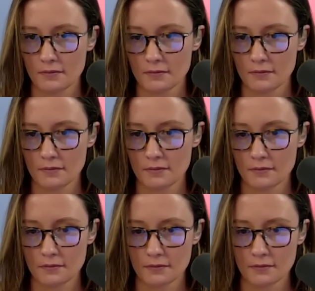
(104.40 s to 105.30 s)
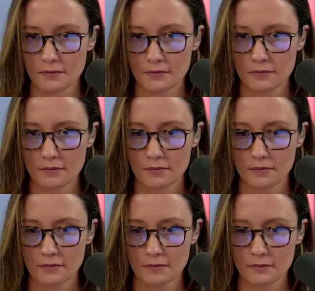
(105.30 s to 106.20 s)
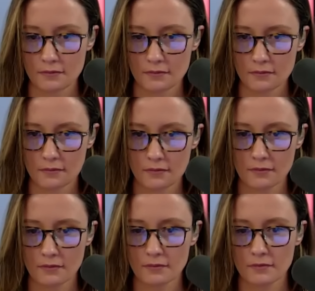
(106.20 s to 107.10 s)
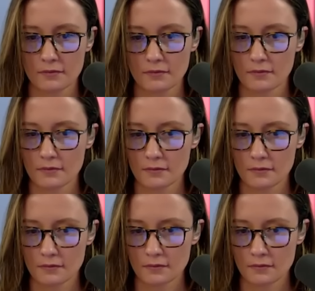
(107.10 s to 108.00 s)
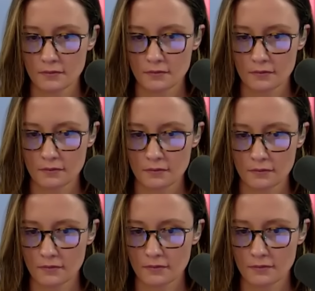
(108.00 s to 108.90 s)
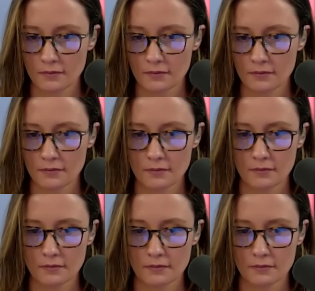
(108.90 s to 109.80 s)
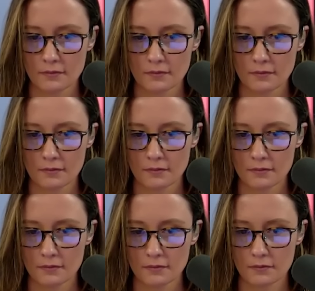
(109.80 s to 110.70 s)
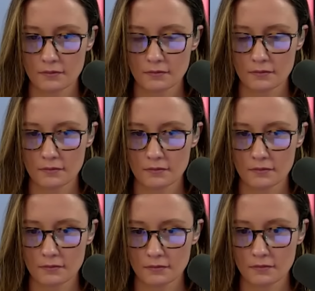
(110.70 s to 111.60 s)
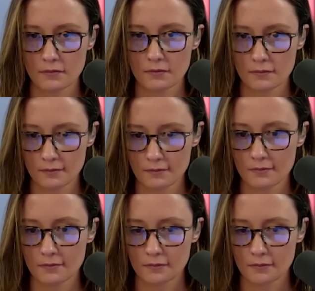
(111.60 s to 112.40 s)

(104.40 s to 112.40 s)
(silent)